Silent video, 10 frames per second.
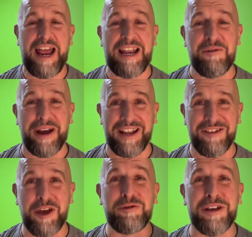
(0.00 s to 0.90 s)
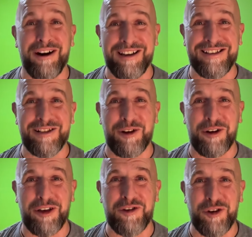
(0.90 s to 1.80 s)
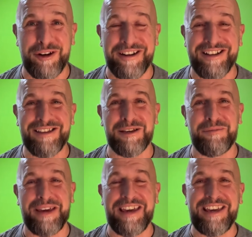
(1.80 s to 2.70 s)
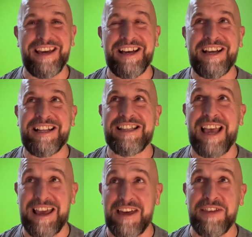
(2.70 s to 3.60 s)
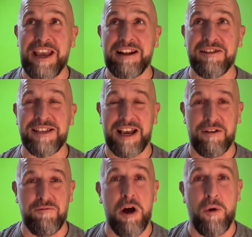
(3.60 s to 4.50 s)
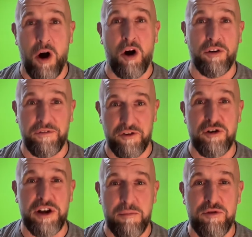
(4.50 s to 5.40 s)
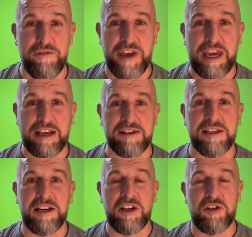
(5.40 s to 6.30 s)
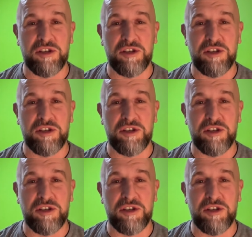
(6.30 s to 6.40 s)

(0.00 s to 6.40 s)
Anyway, those guys look good to be taking the England second row on for a number of years.